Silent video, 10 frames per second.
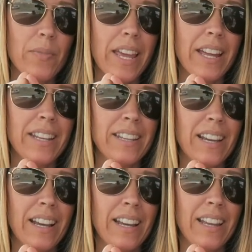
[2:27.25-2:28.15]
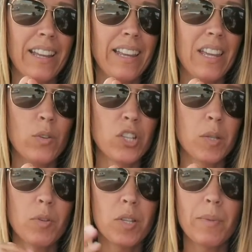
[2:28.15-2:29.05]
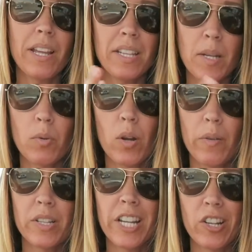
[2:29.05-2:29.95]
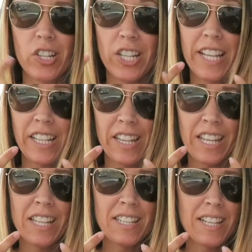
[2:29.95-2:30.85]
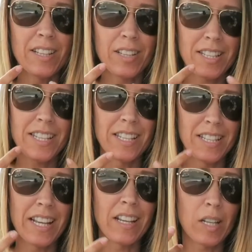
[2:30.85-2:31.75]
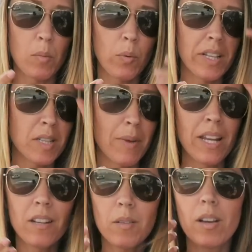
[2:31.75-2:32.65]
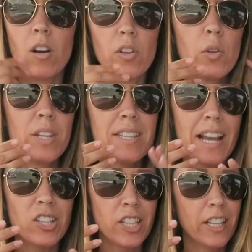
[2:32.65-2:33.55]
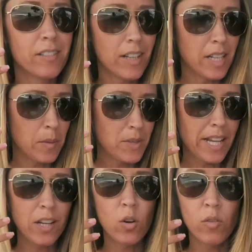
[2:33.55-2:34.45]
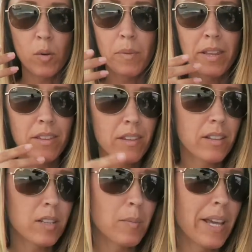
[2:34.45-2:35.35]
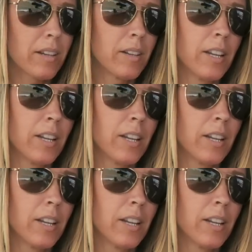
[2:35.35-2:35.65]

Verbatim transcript: and it was just supposed to be a temporary retainer until I got these in, because these take a couple weeks to make, although these actually ended up taking over a month to make.